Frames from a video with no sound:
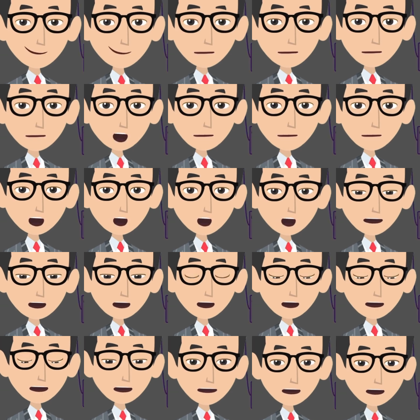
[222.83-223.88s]
Using the earned
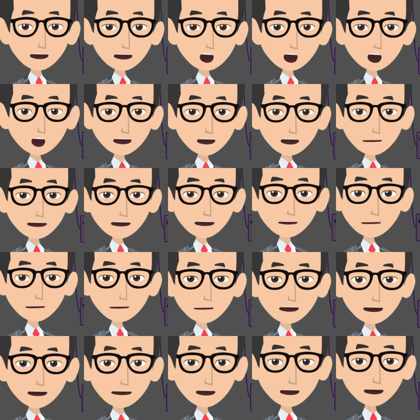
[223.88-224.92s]
value analysis,
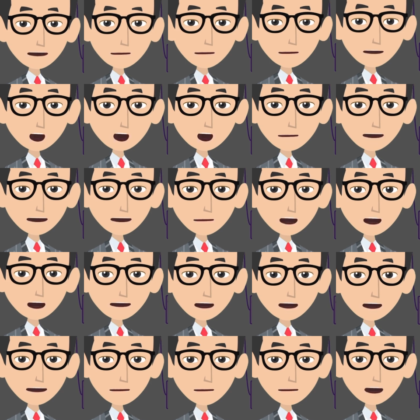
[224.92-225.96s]
the actual
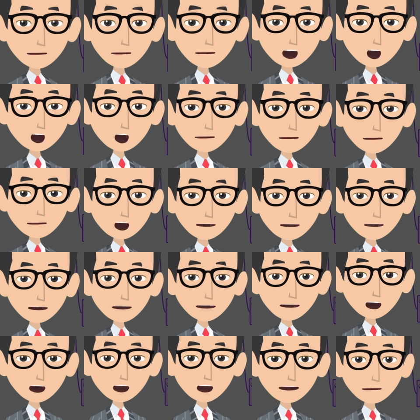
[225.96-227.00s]
performance is measured
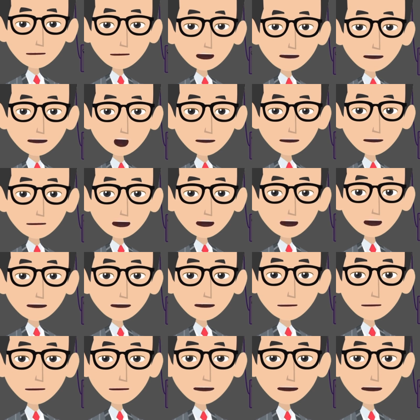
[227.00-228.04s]
against the baseline
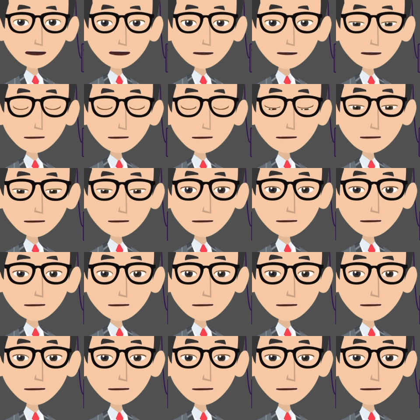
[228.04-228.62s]
performance.